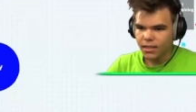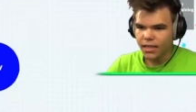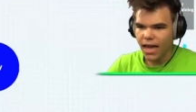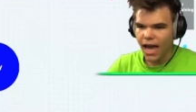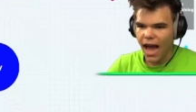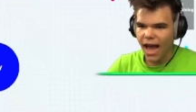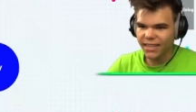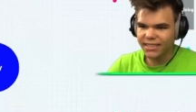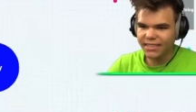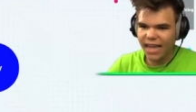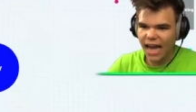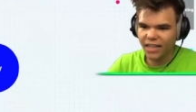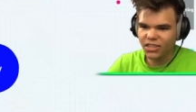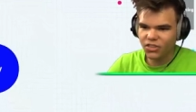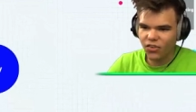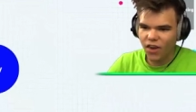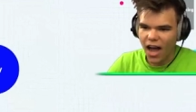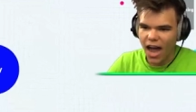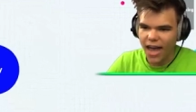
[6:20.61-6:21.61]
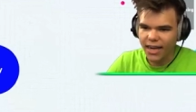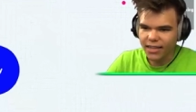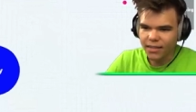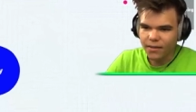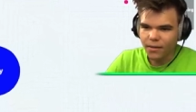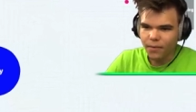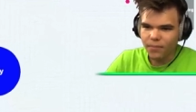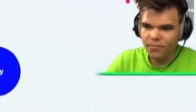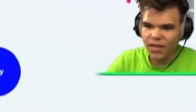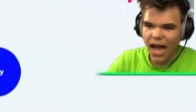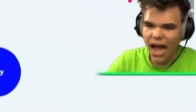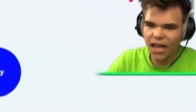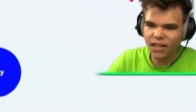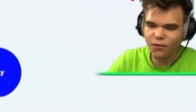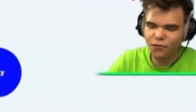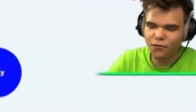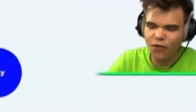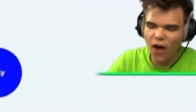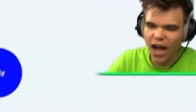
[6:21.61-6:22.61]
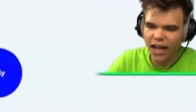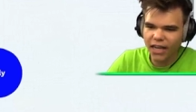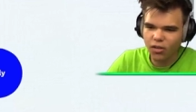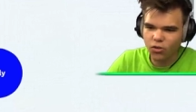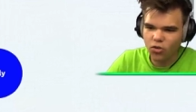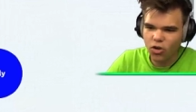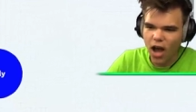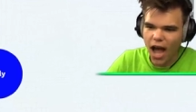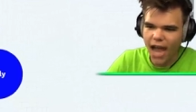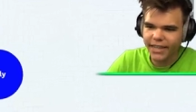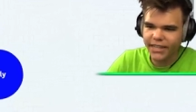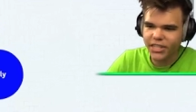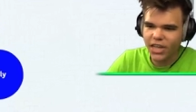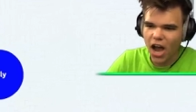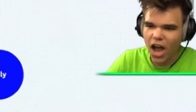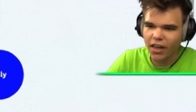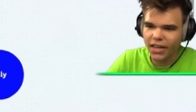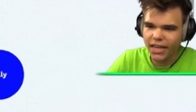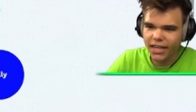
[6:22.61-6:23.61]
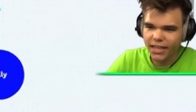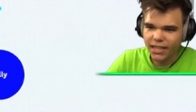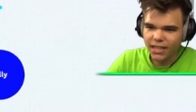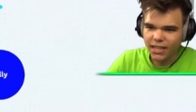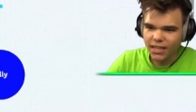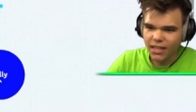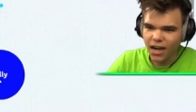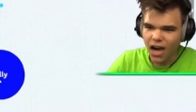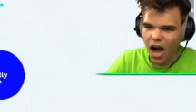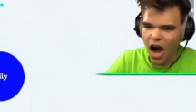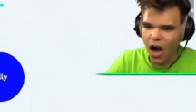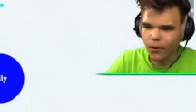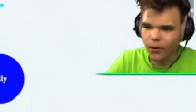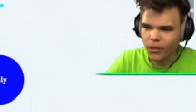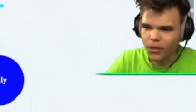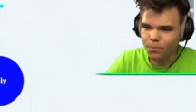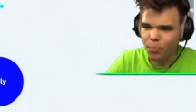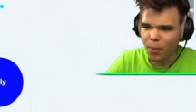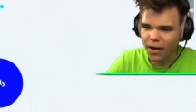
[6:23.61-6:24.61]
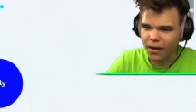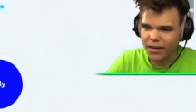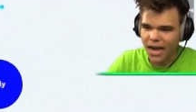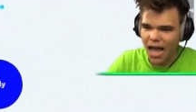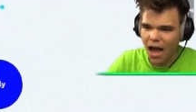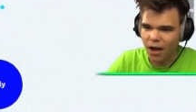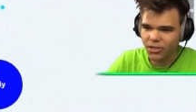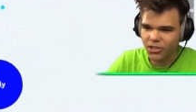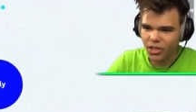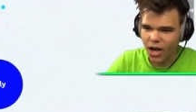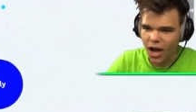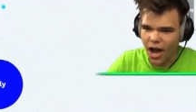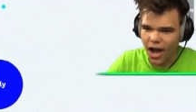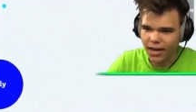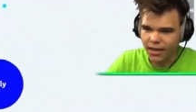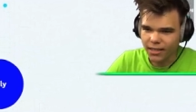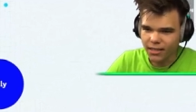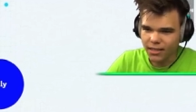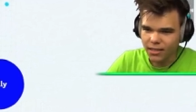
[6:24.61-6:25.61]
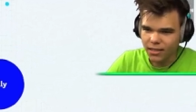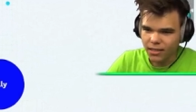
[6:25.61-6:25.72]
Yes, that's right. That's fucking right, Jelly. Oh, who's bigger now, John?